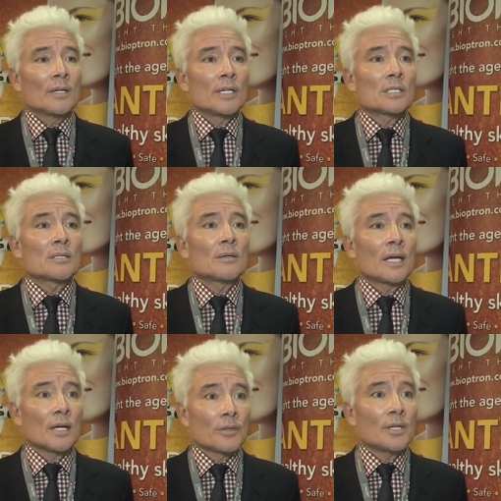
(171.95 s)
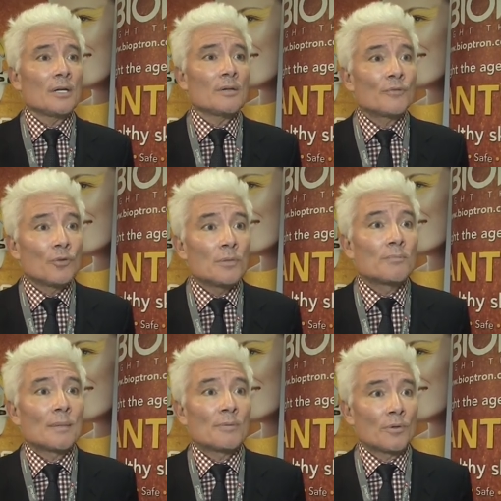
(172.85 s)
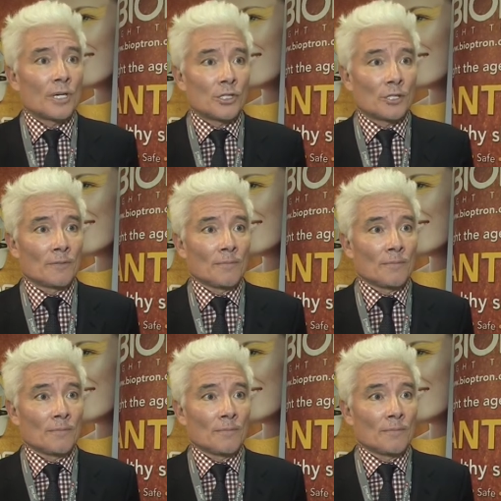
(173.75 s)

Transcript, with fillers: is healthy food preparation.